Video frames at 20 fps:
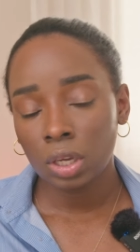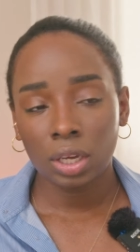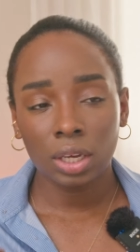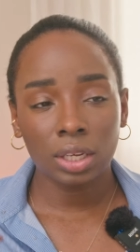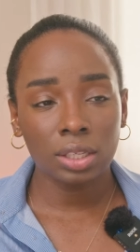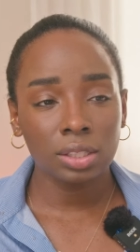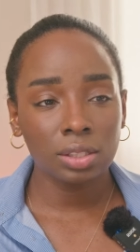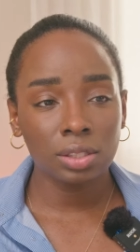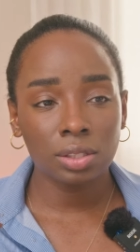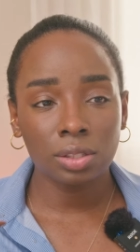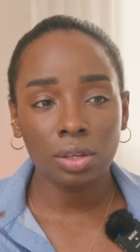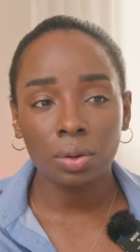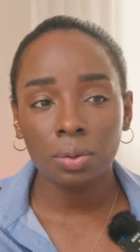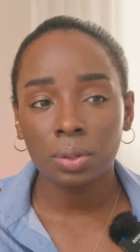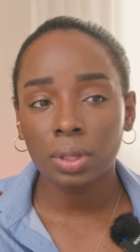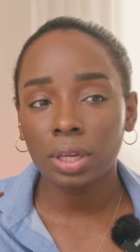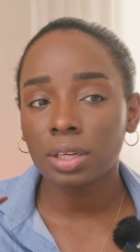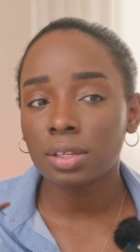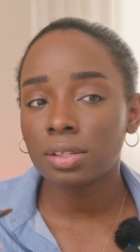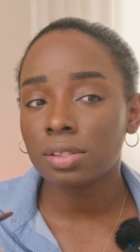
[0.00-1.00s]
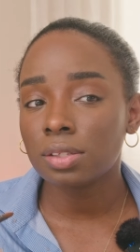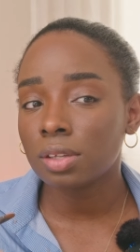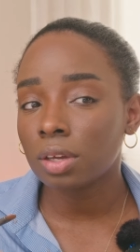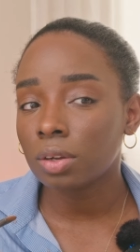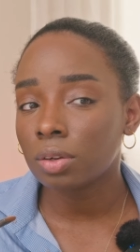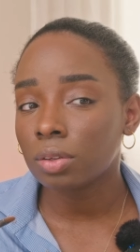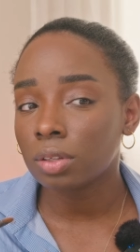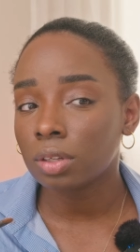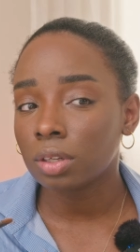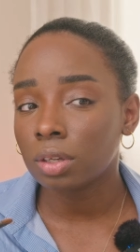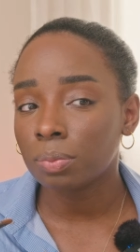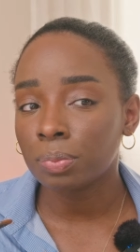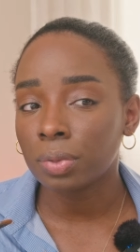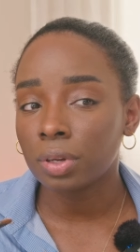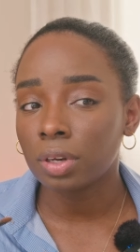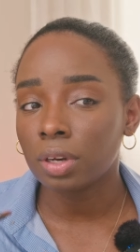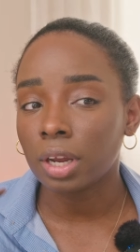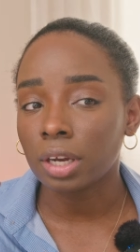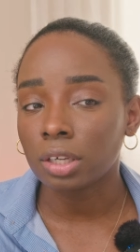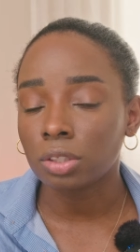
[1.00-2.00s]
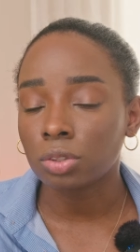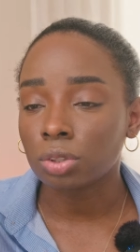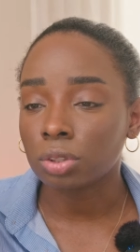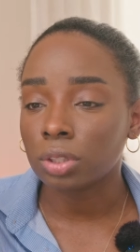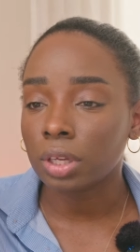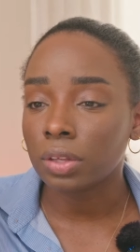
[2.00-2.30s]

It's so like subtle and but natural.